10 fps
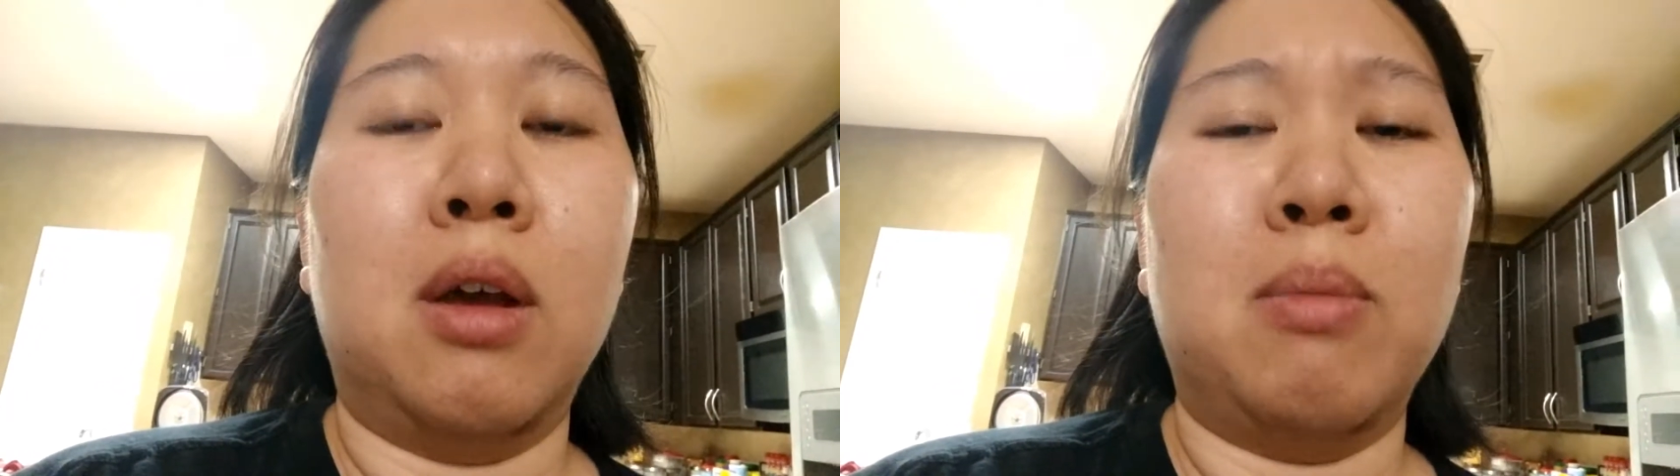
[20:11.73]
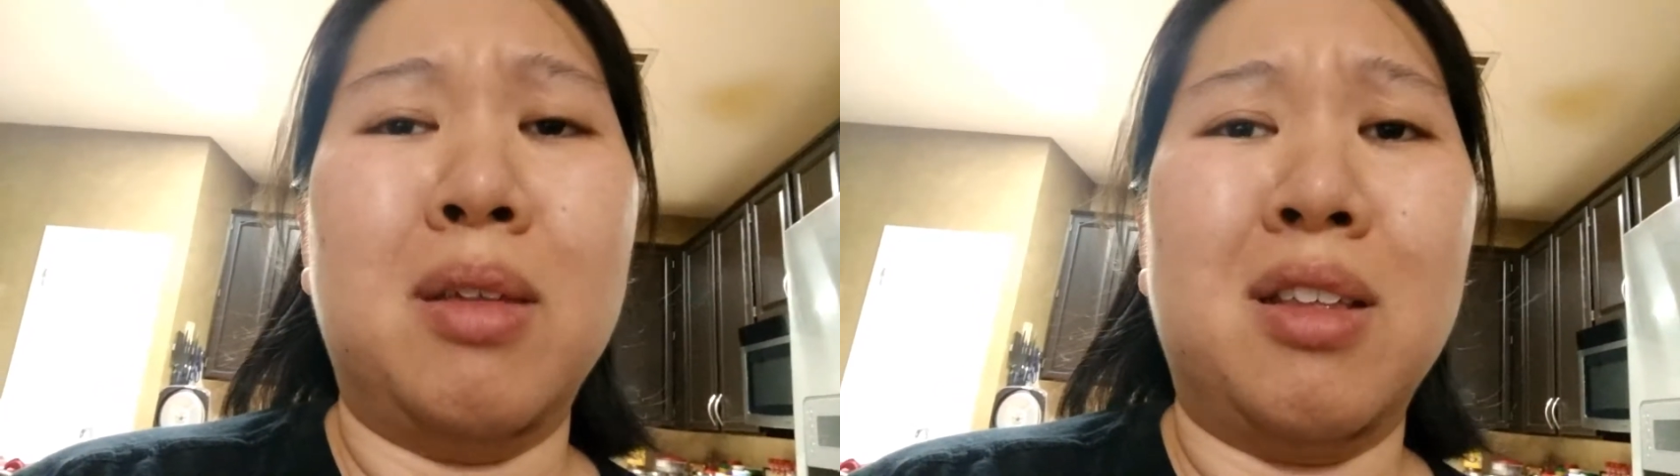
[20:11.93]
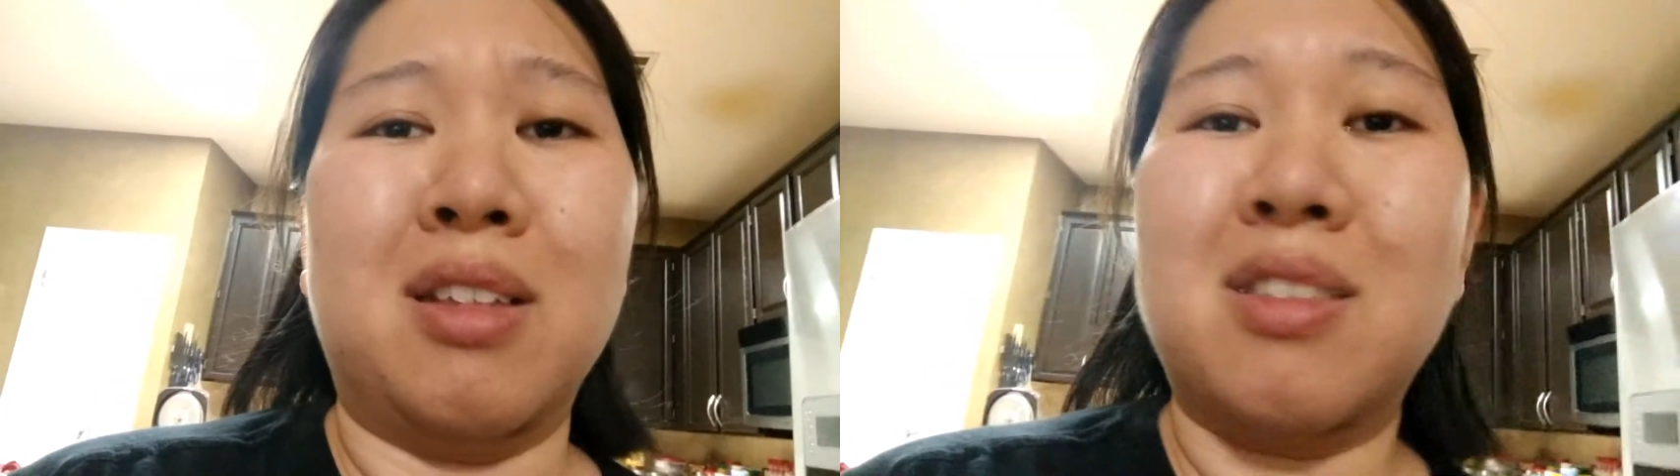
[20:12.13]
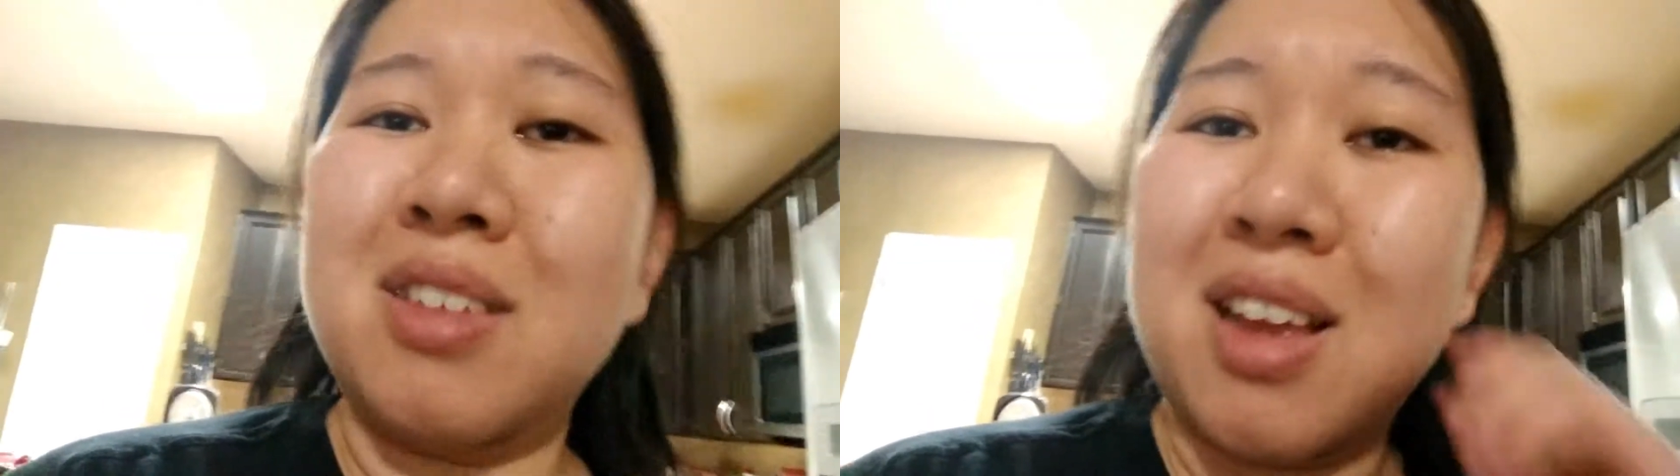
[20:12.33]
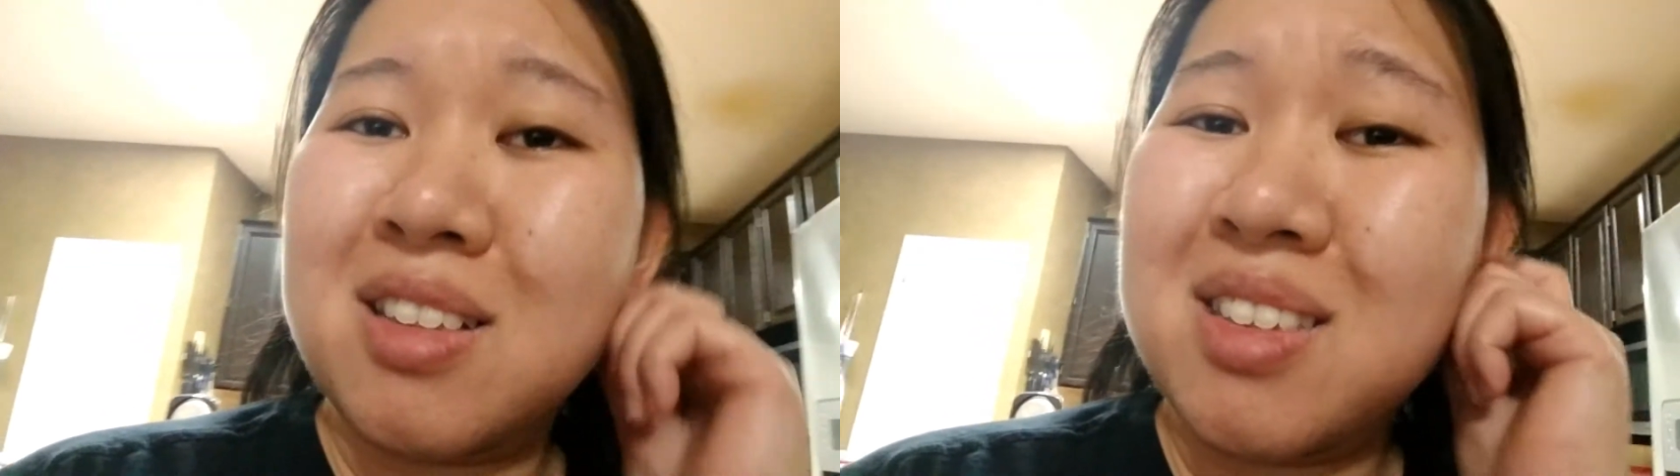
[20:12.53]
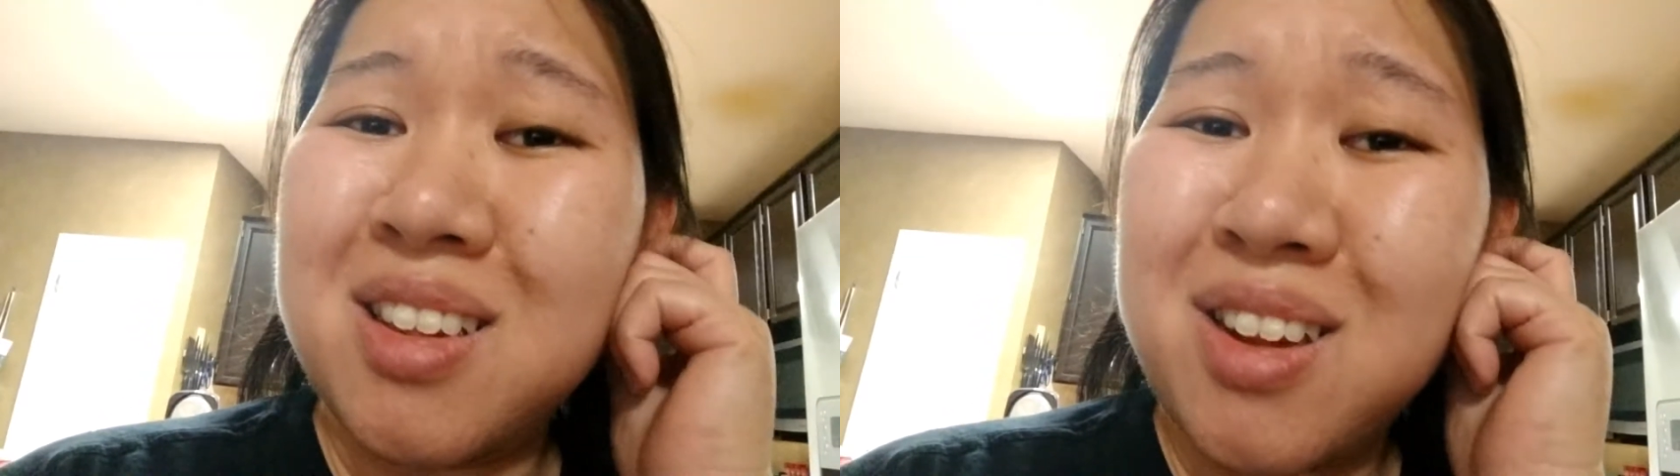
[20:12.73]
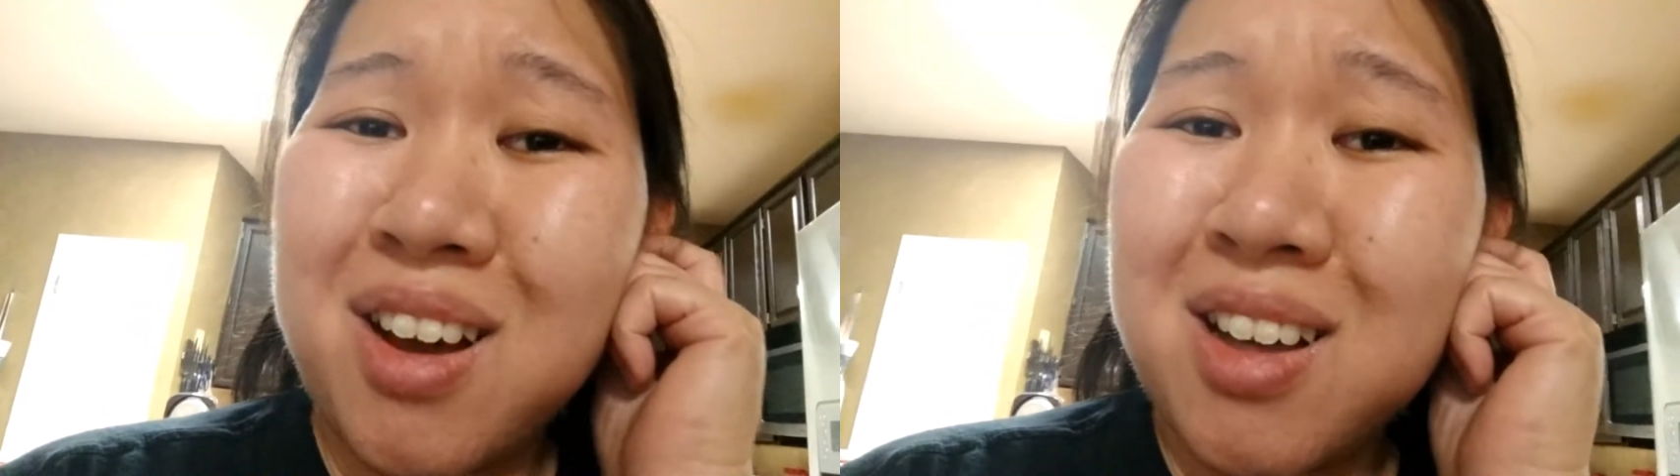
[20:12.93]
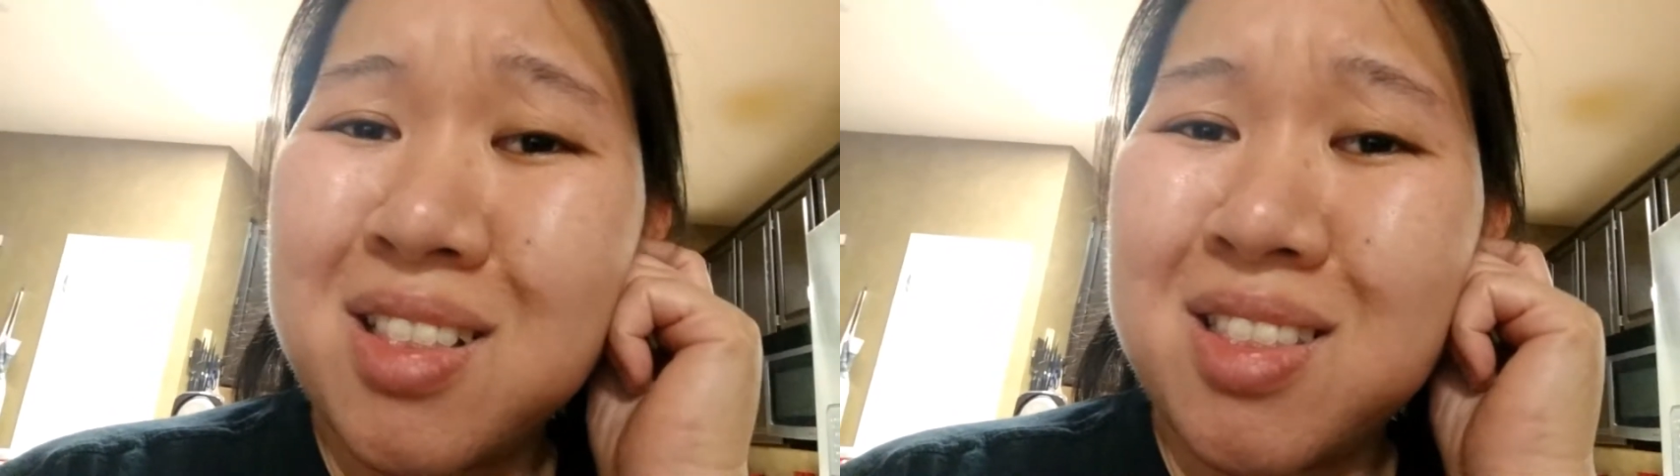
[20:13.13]
I mean, it's
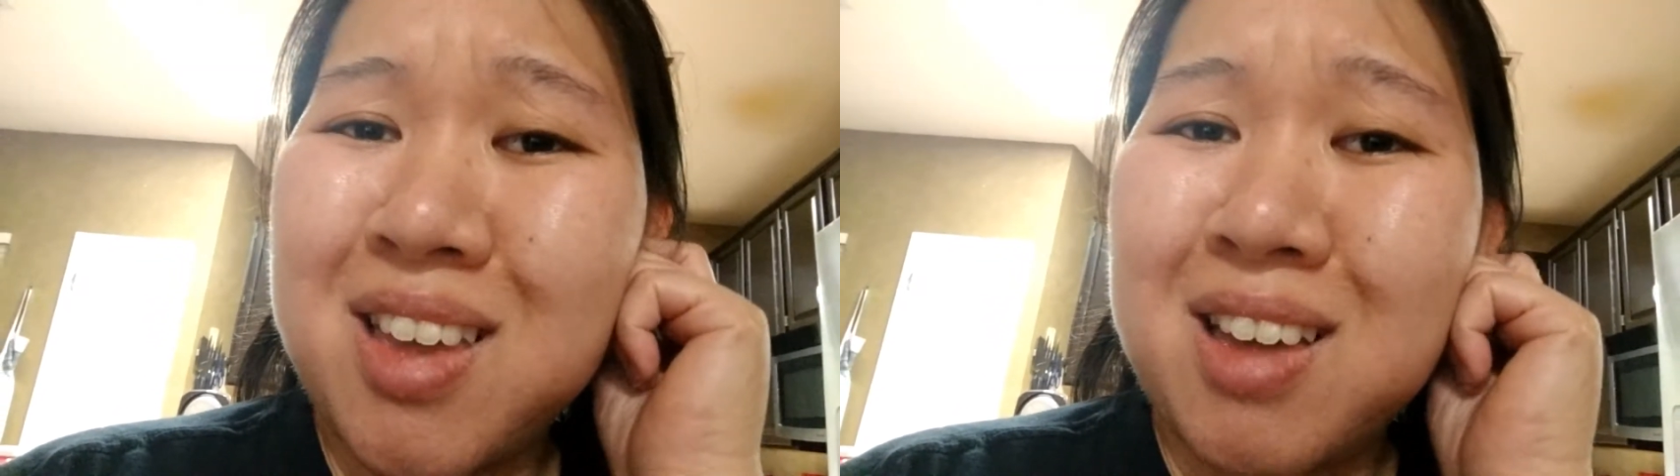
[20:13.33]
not